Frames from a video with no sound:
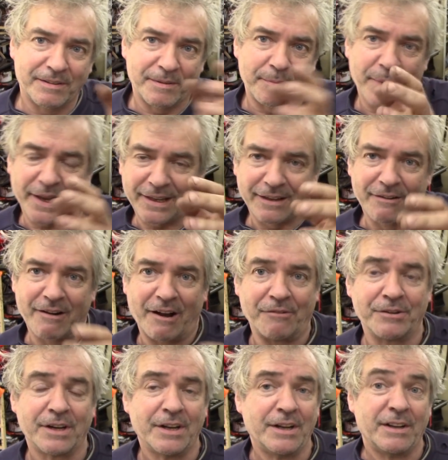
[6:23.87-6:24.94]
the pedal
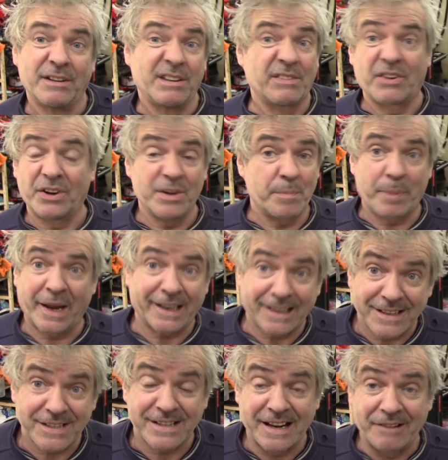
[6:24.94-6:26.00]
around, you've got your
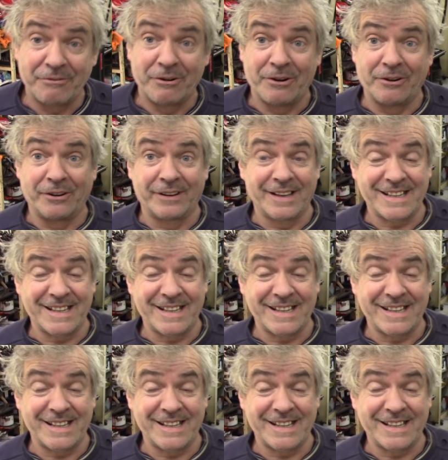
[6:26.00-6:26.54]
pedal set wrong.